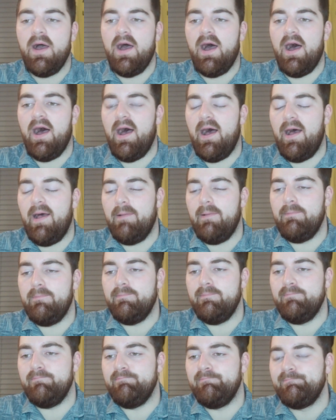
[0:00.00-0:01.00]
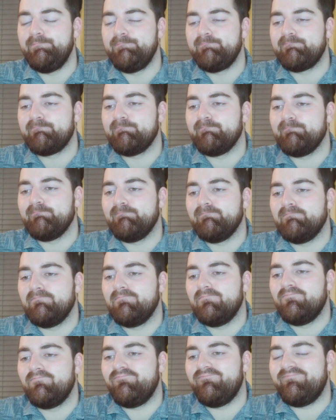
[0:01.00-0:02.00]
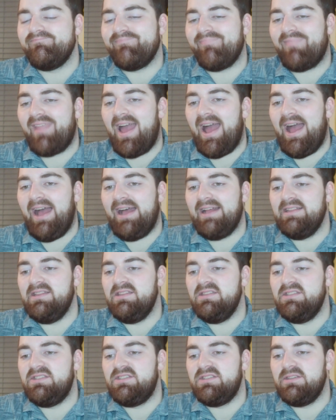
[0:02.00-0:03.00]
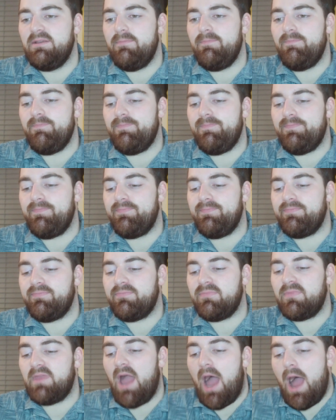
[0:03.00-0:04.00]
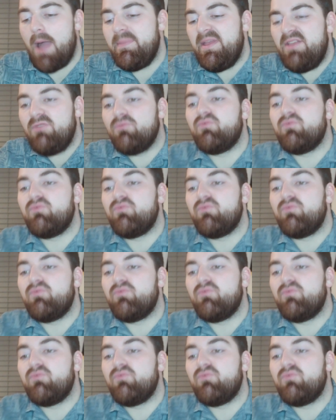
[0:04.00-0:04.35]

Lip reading: And I mean,